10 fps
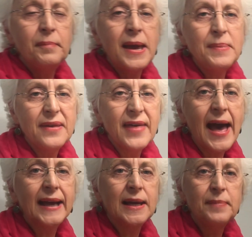Maybe
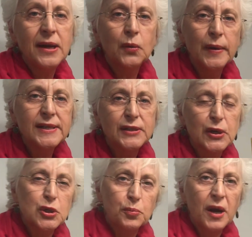that can be a
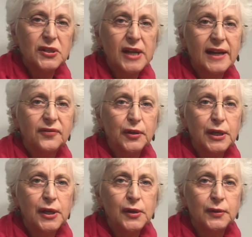research project for
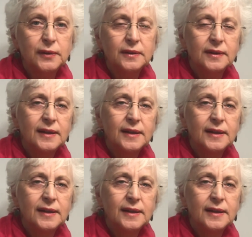you.